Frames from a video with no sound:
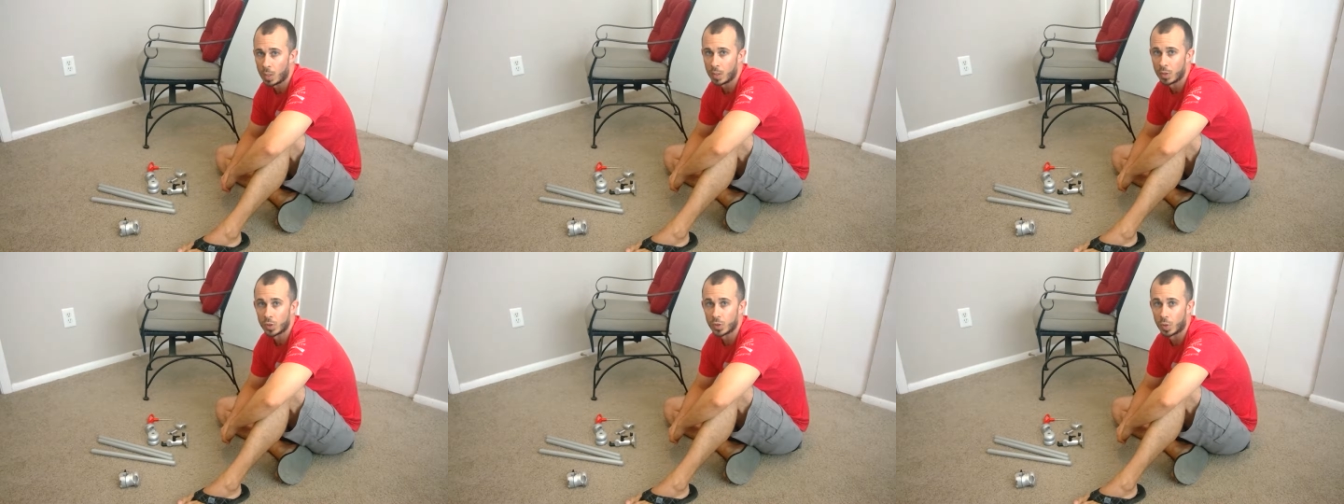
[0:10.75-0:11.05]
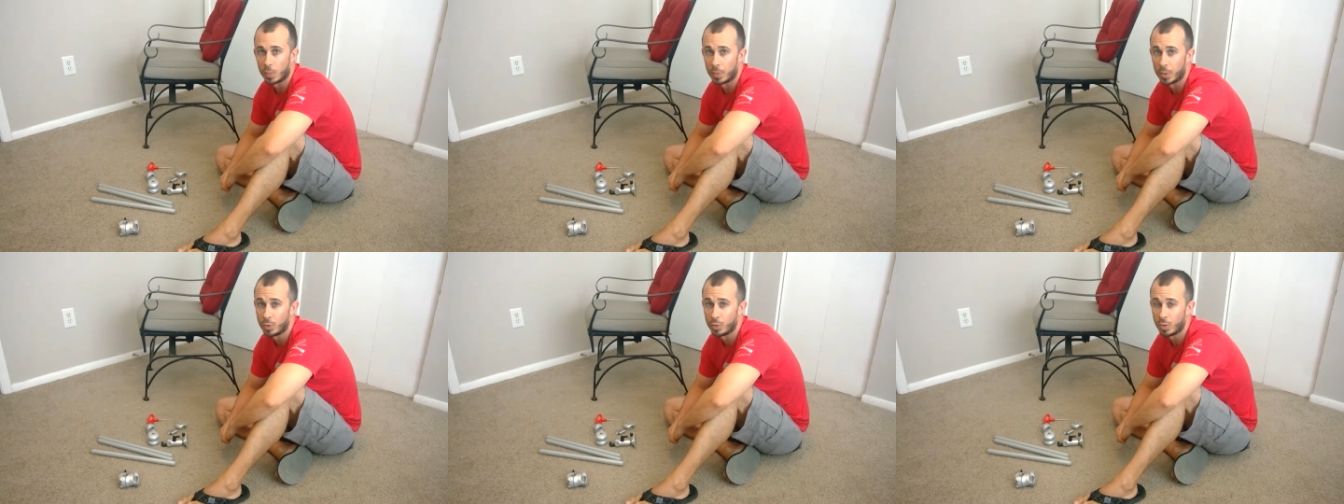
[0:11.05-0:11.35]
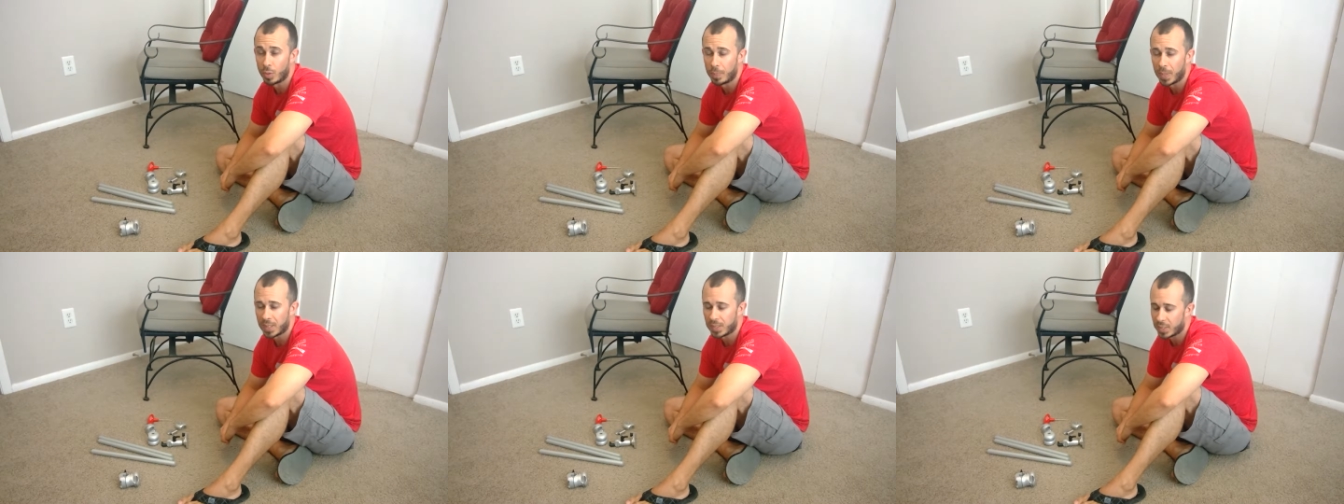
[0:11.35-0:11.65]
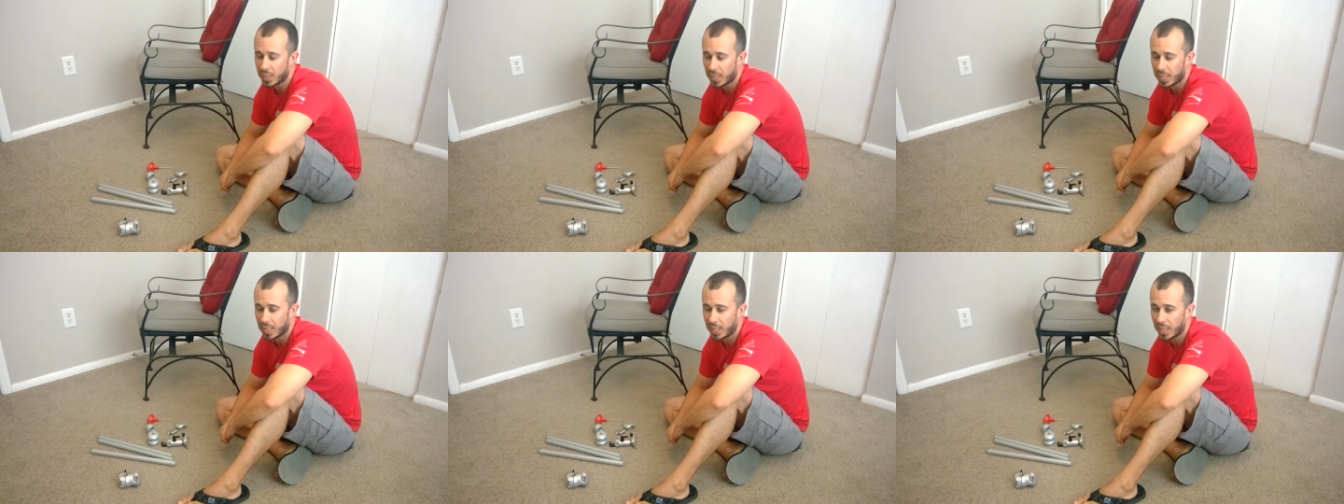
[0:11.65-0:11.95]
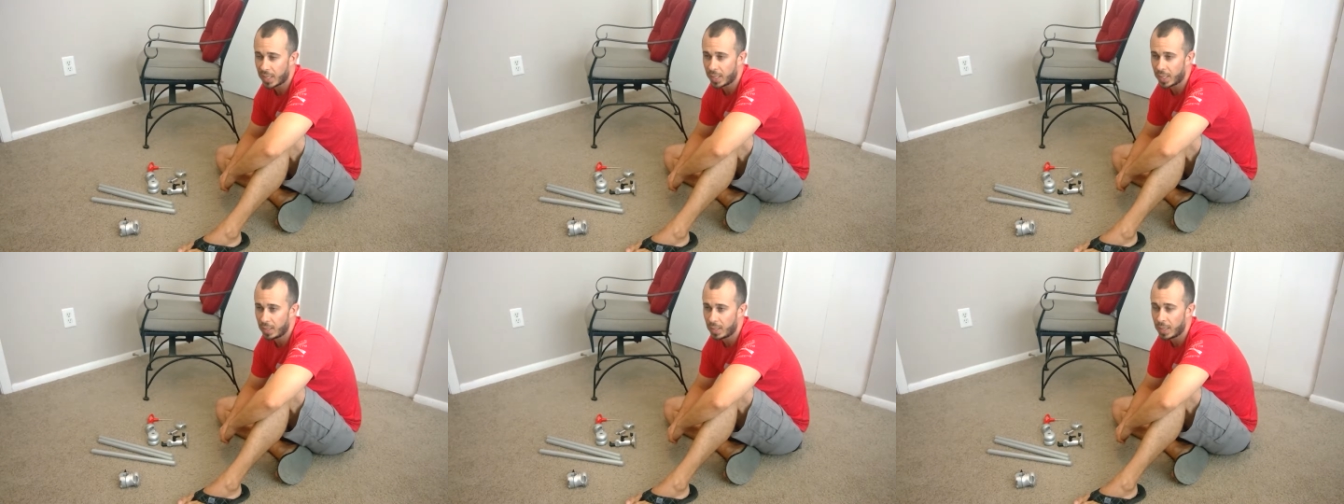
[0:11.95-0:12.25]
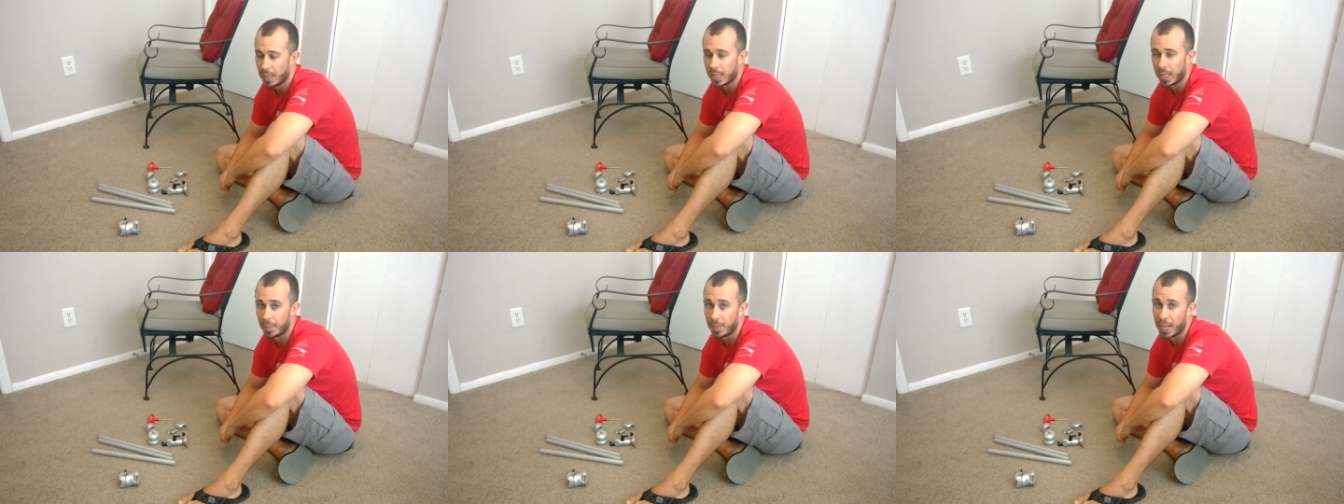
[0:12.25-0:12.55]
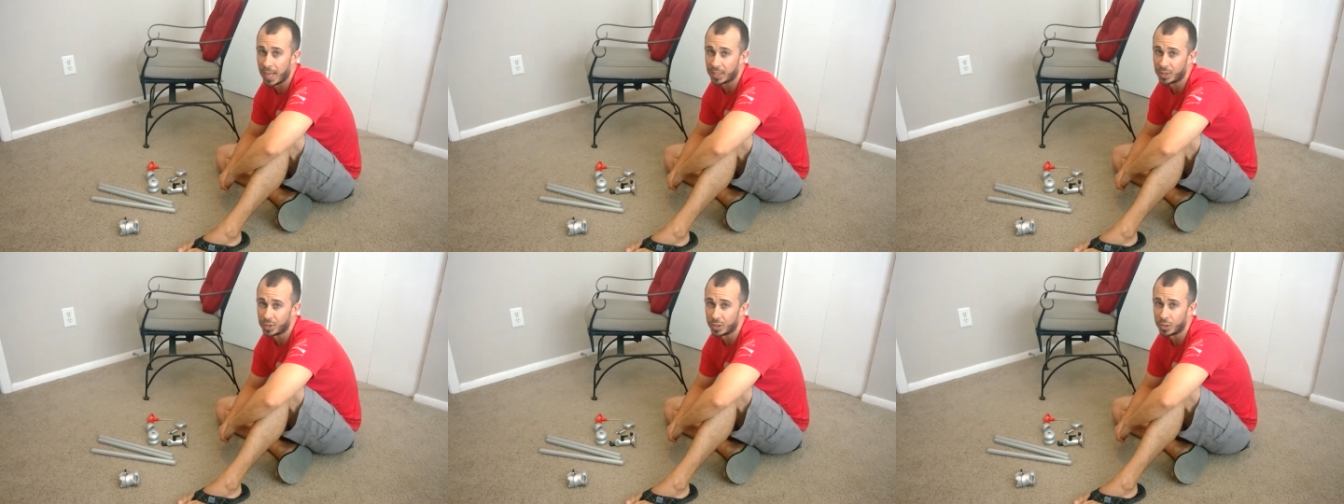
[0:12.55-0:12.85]
So I'm going to do the best I can.
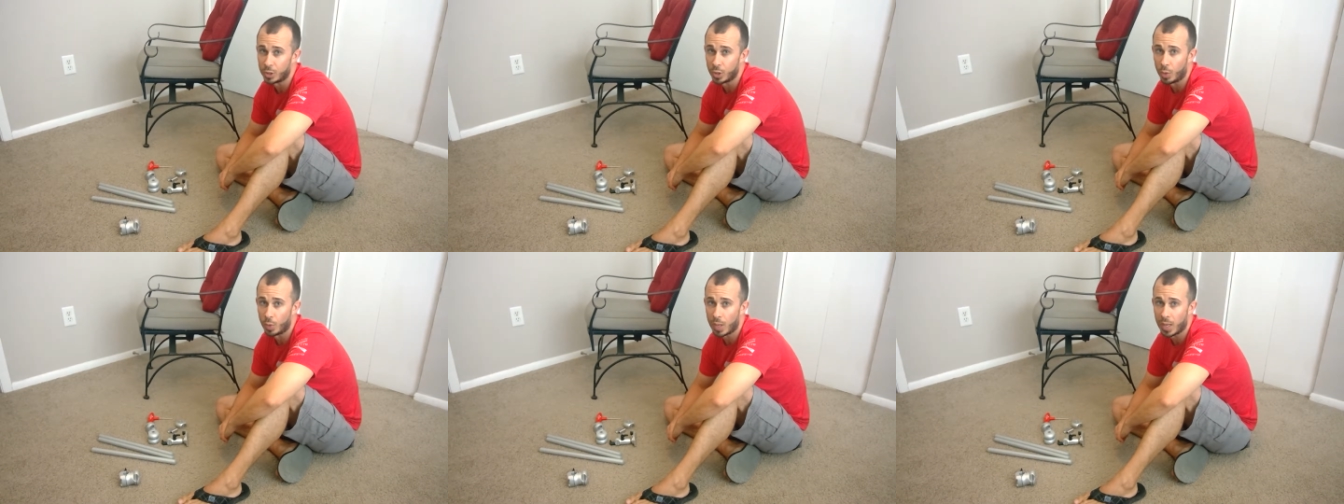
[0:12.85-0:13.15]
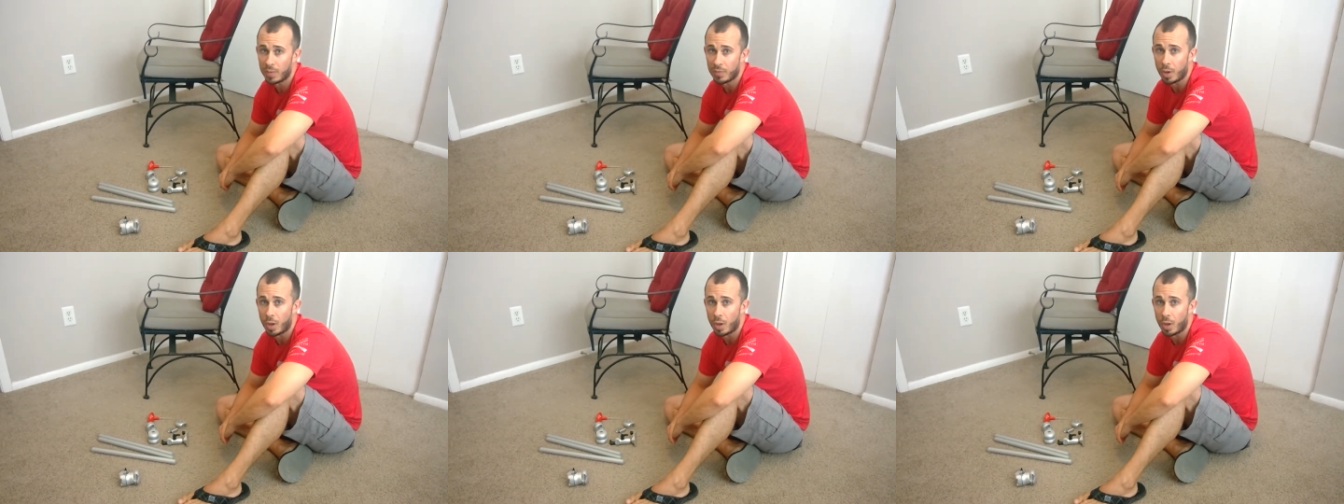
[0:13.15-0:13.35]
I actually don't have